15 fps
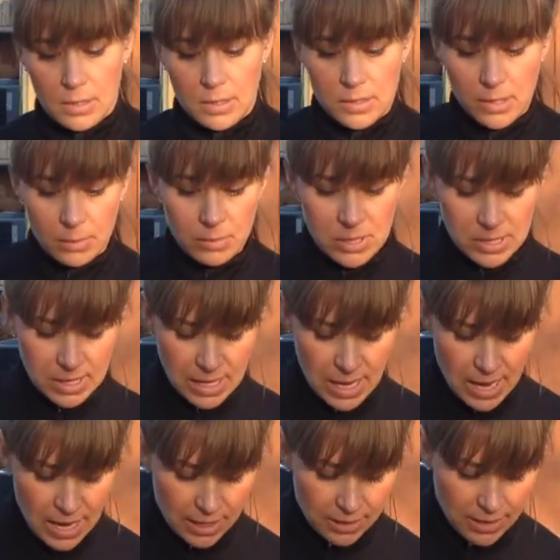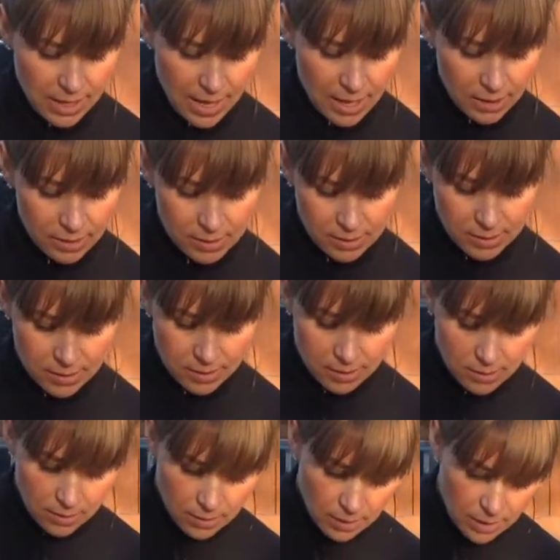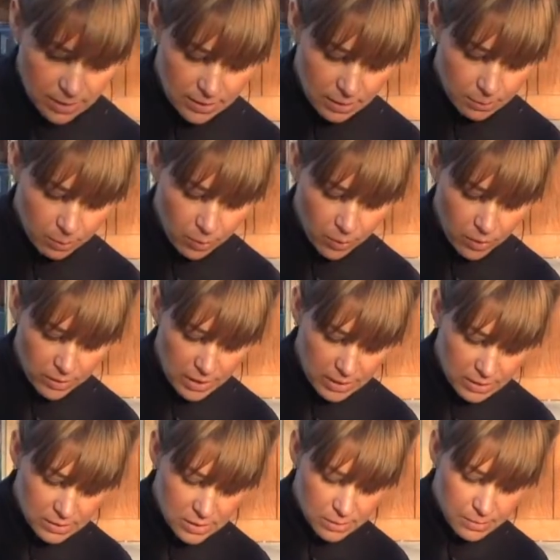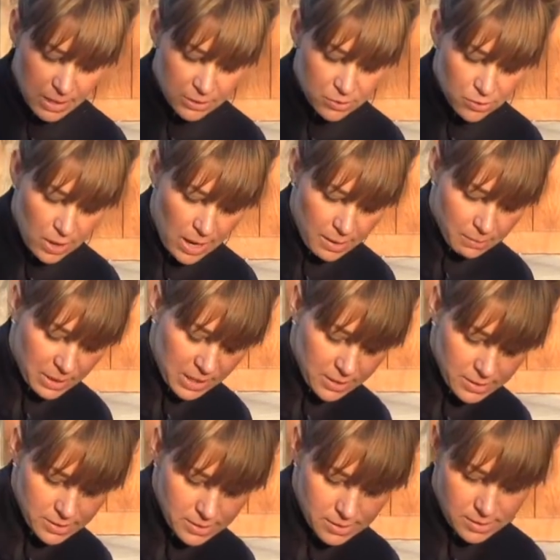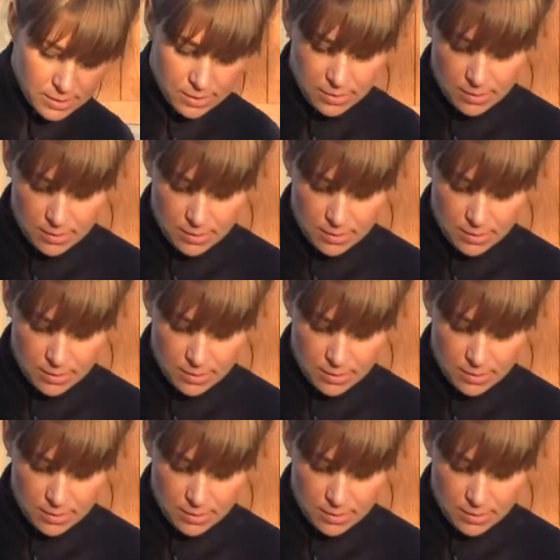So I'm just going to add that and then pour that into my dry mix.